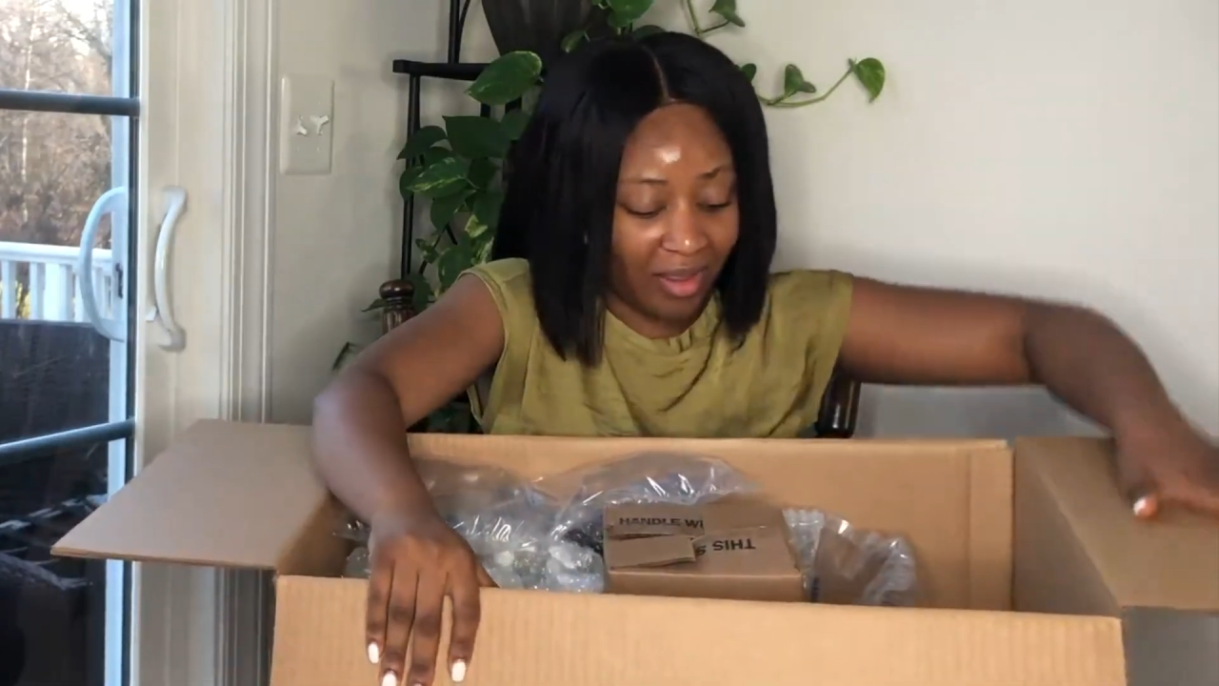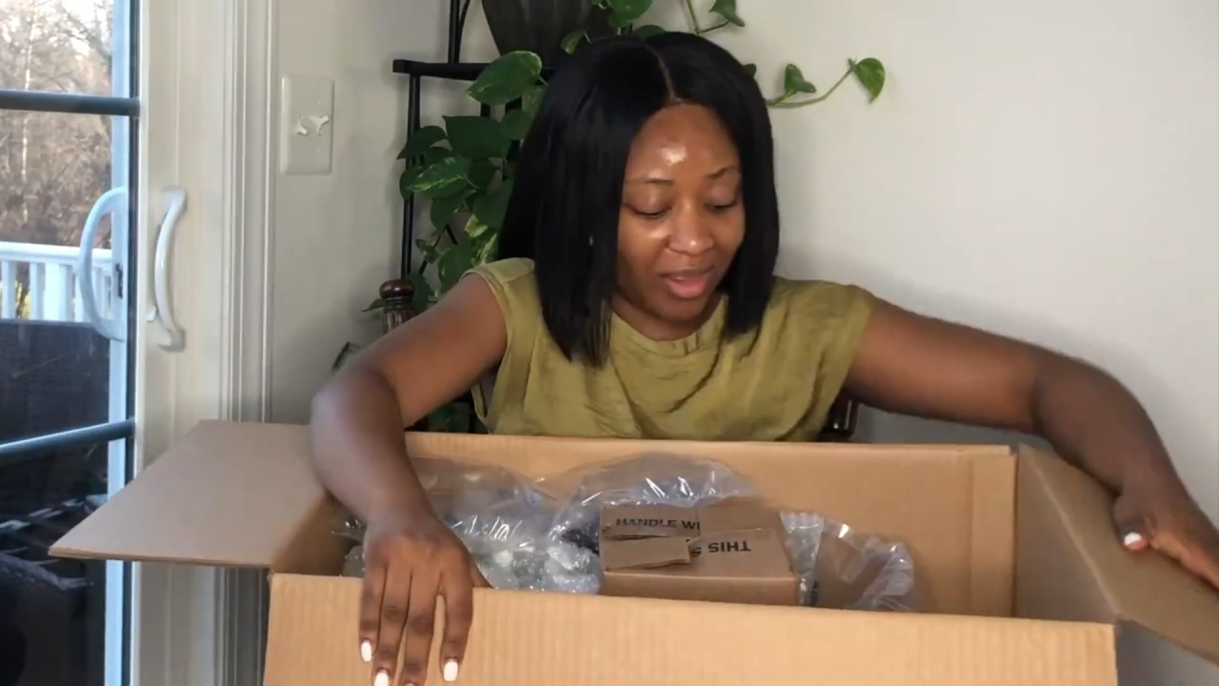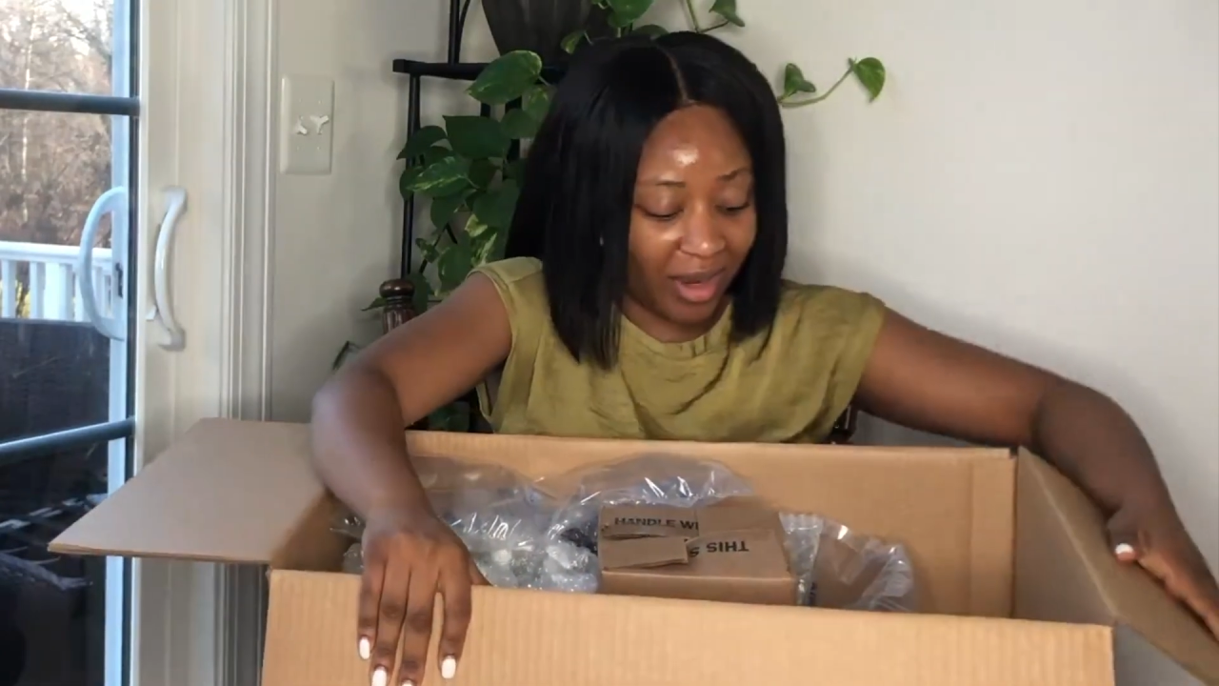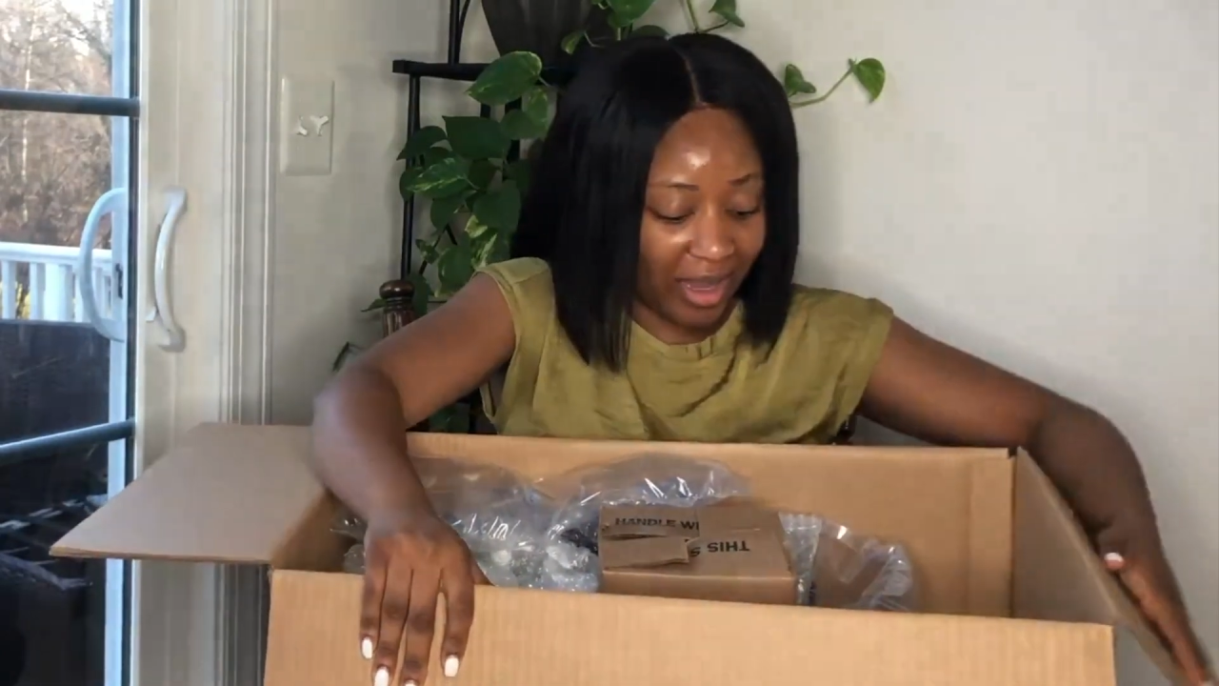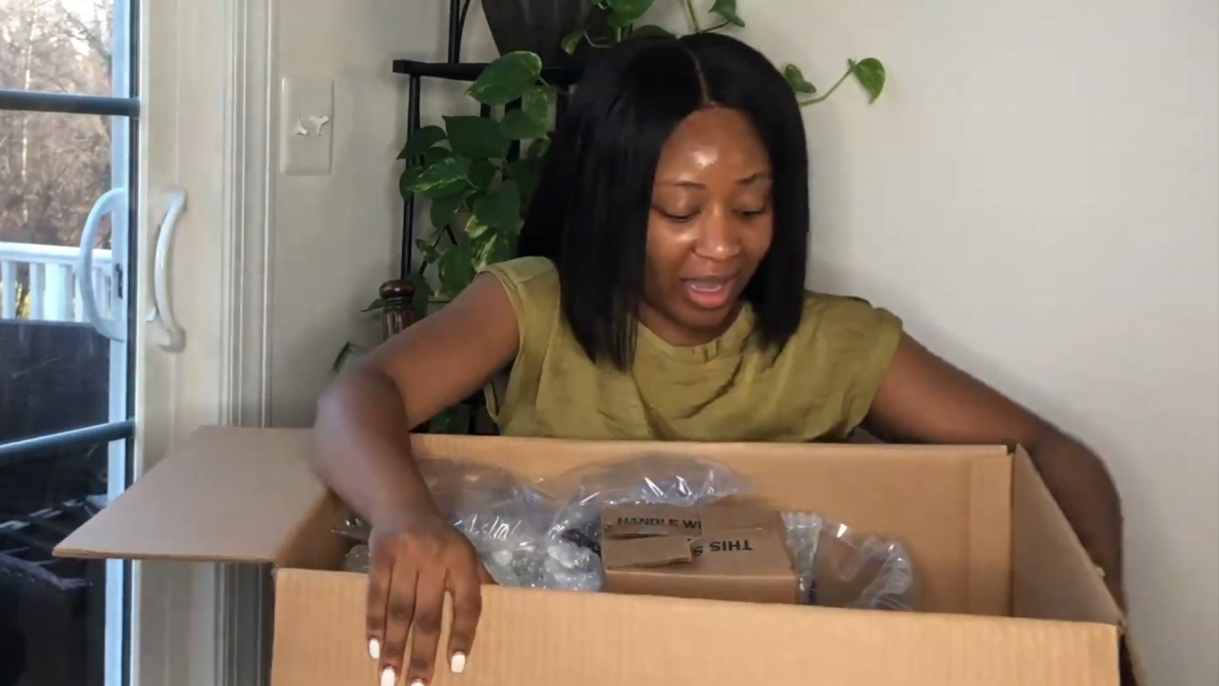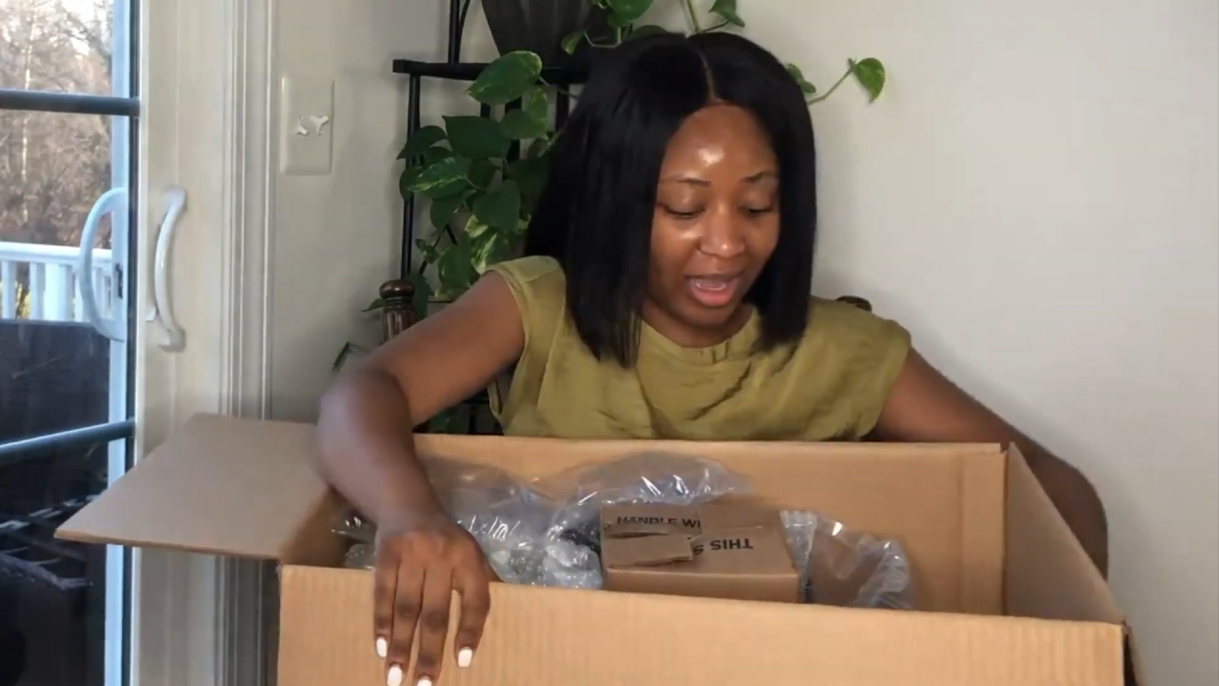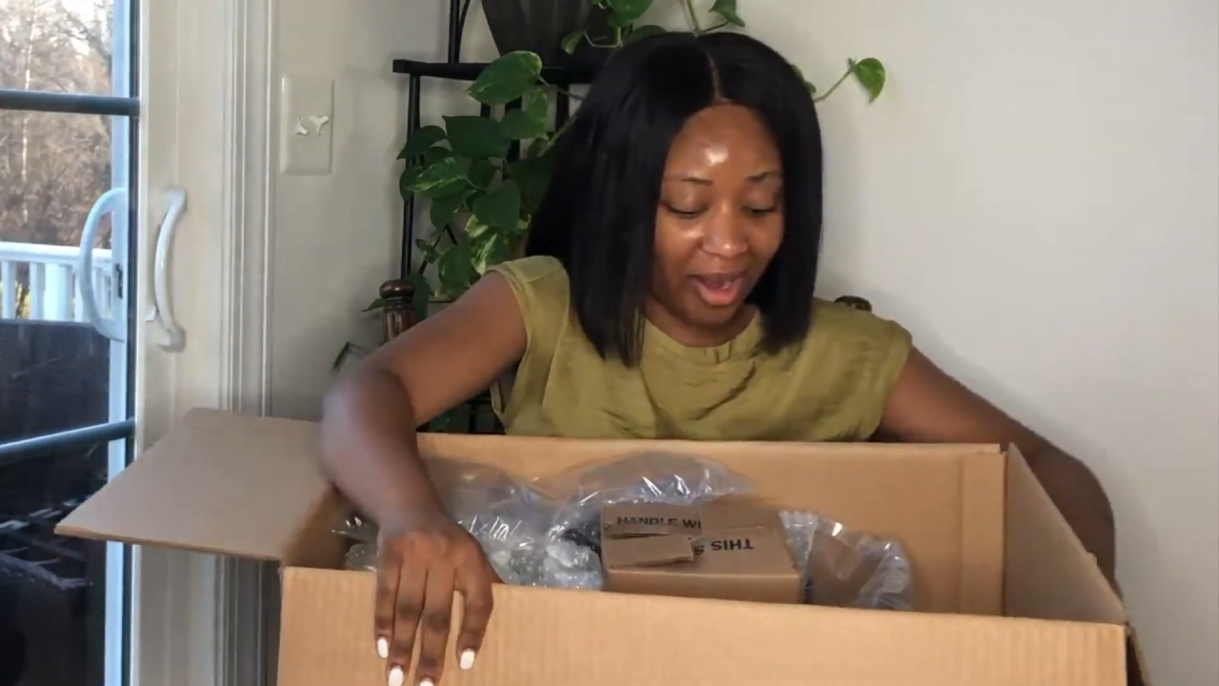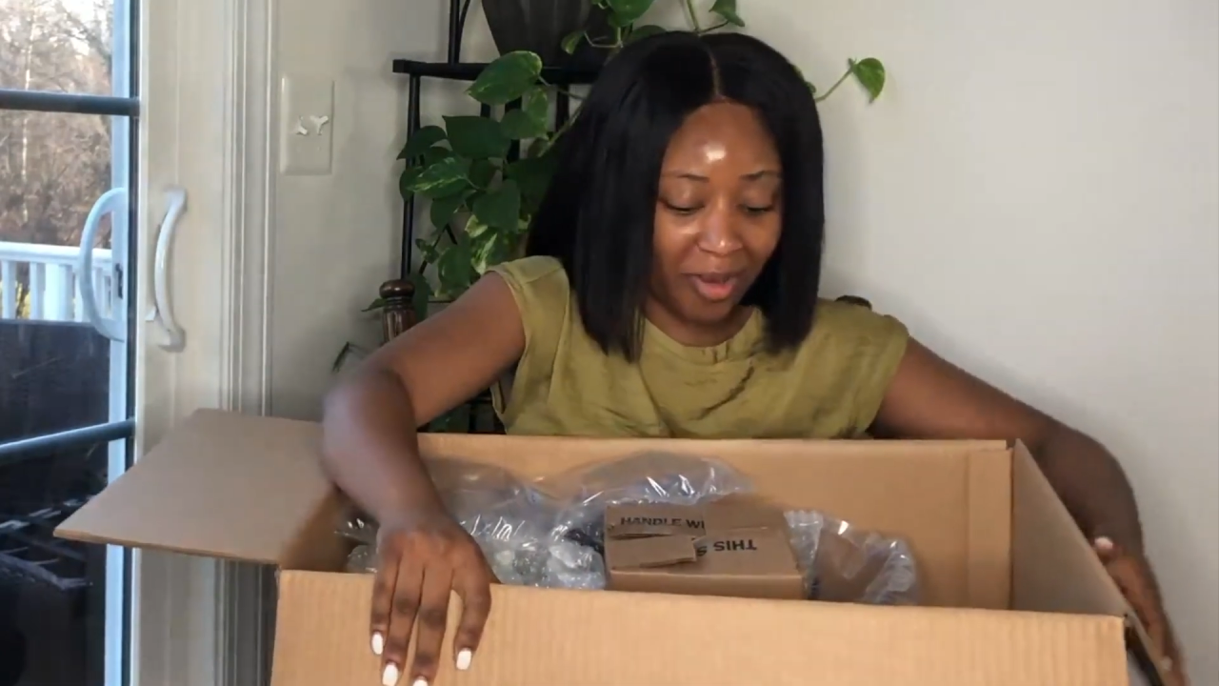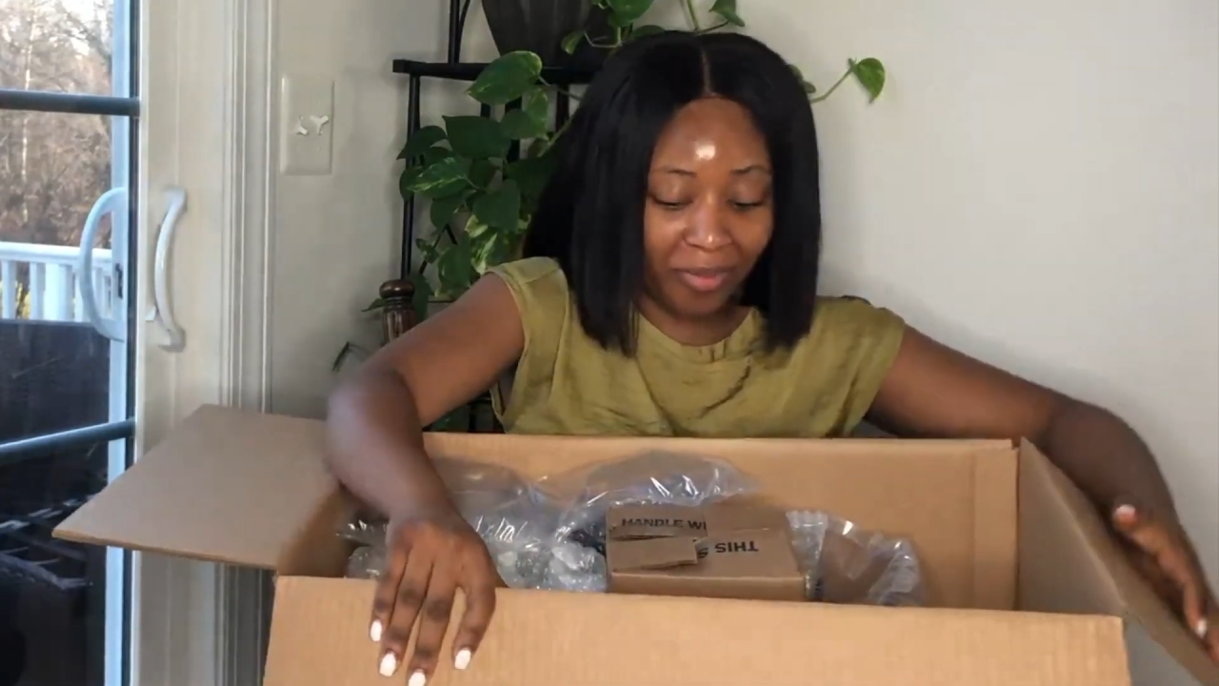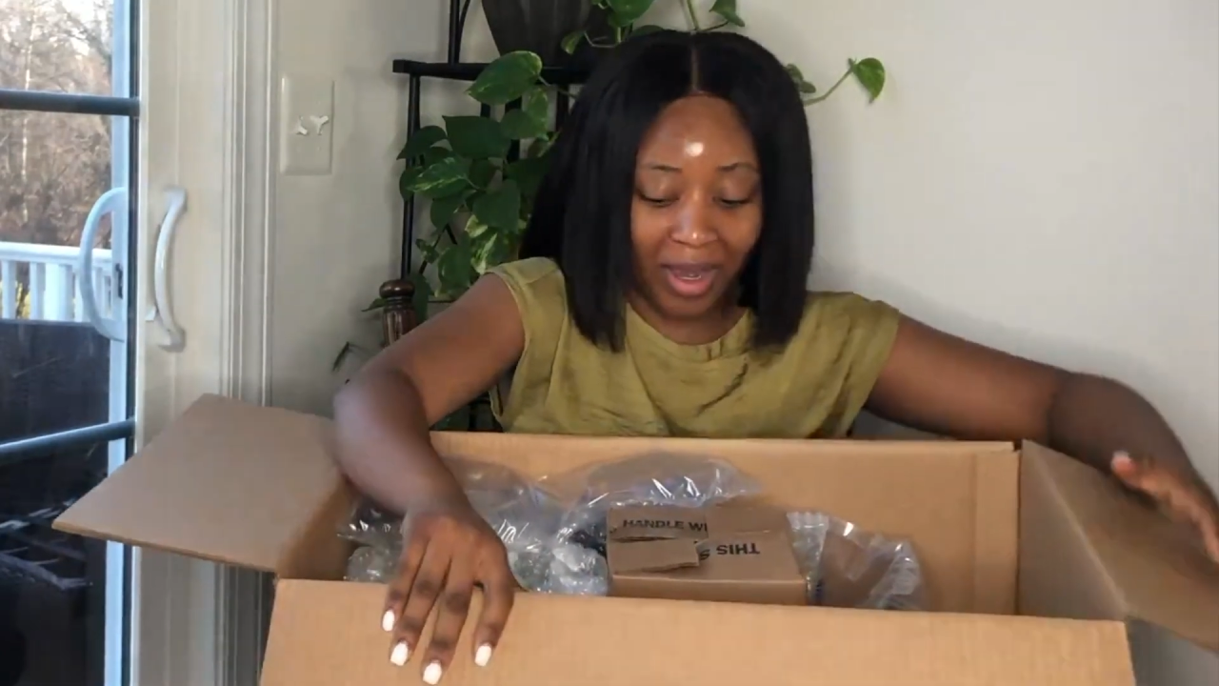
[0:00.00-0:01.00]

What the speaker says: their hair